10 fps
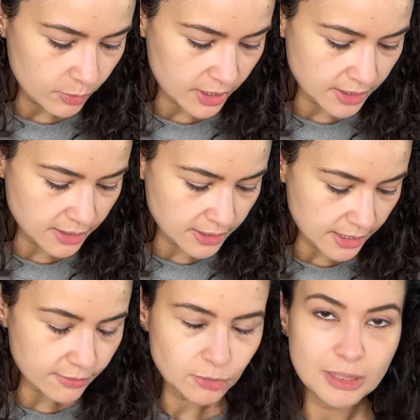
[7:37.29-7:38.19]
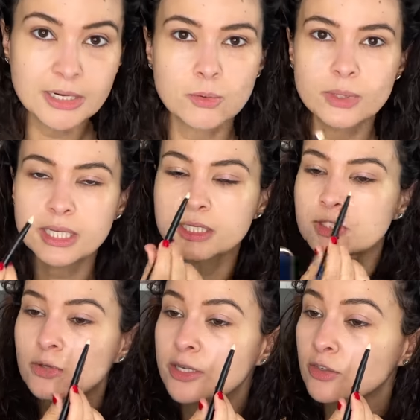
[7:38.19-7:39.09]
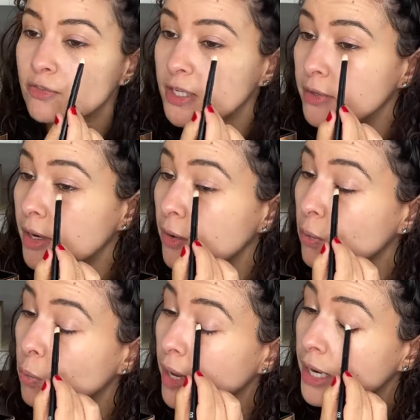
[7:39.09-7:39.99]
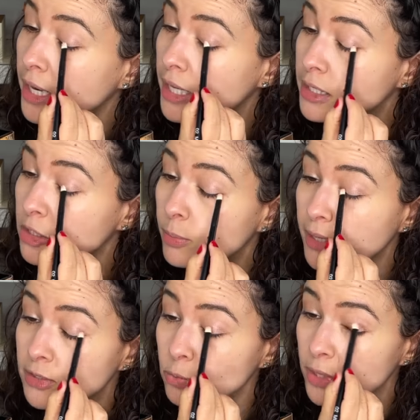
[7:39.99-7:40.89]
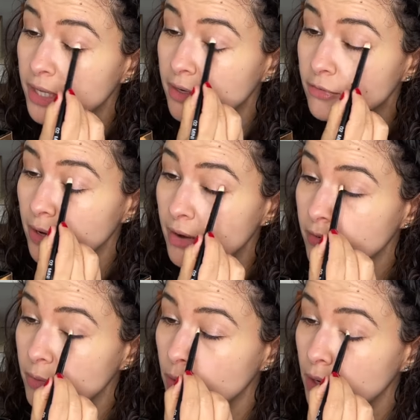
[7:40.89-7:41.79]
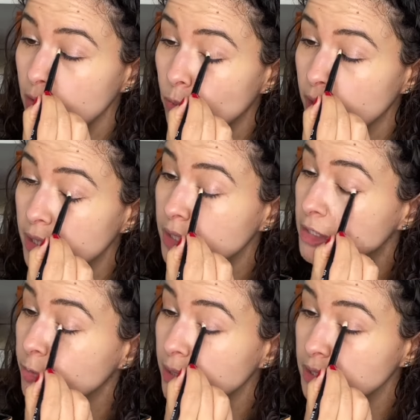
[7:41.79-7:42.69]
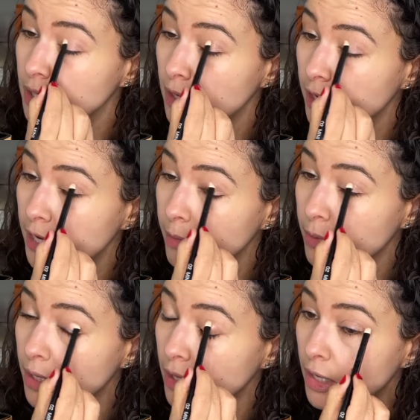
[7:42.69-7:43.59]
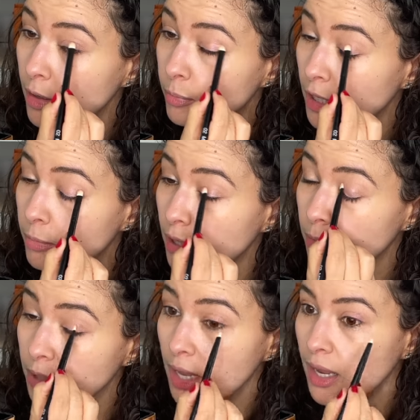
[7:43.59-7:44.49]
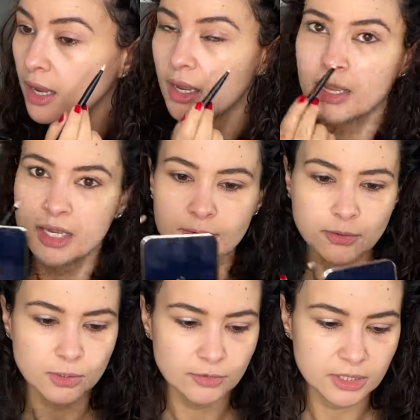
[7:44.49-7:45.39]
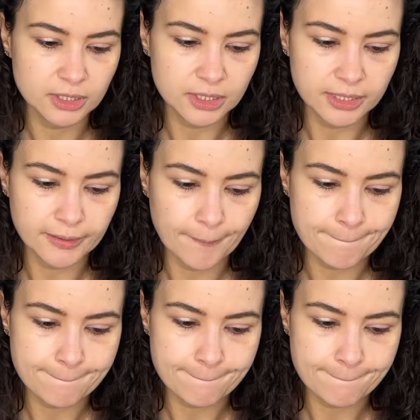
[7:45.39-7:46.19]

Because instead of spending weeks trying to figure out when is the best weekend for everyone, when is the best time, blah, blah, blah, it was sort of just like,